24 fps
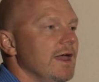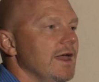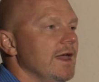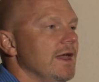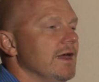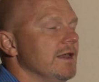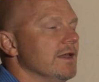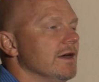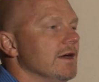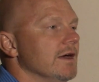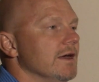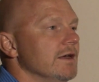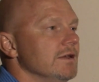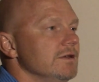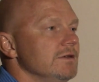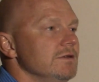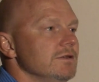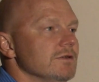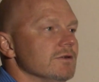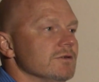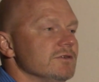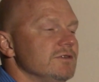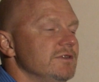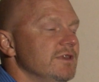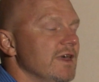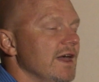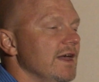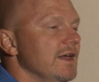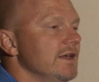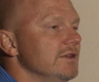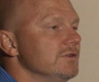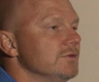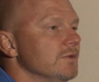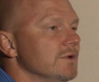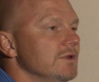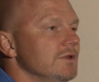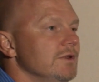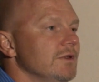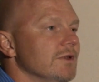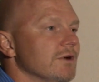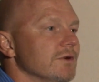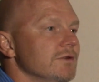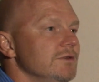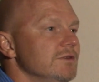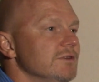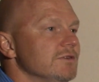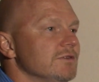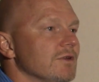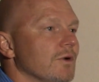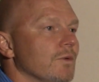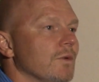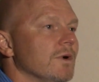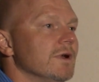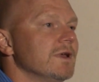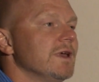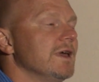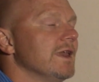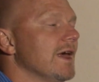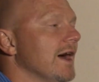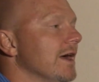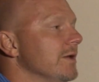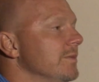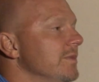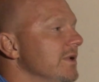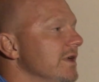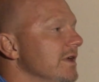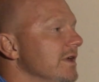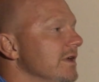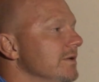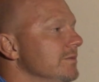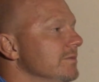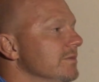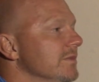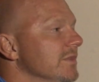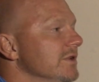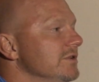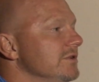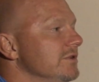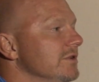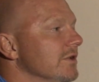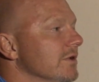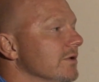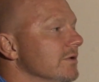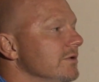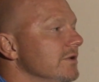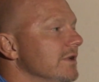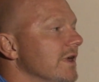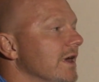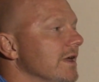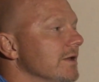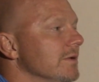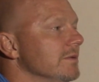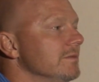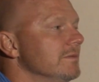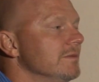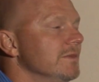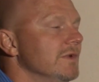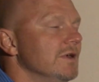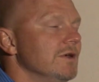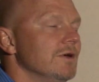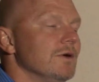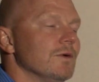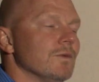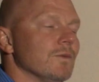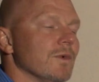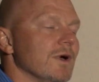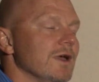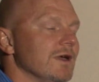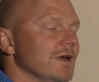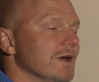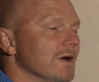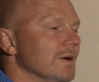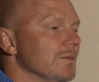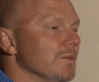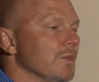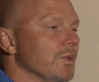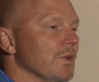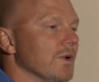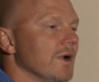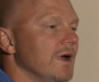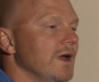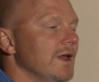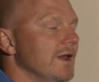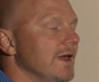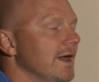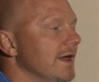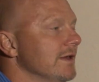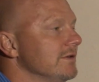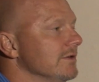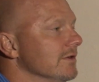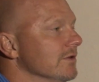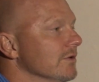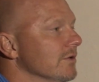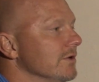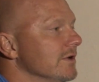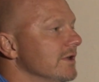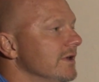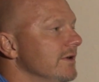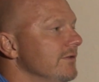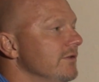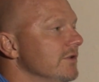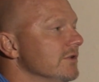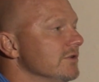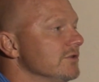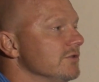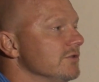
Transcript: And there's days when, you know, you just don't want to get out of bed, but, you know, you got to wake up and pray and ask the Lord to give you the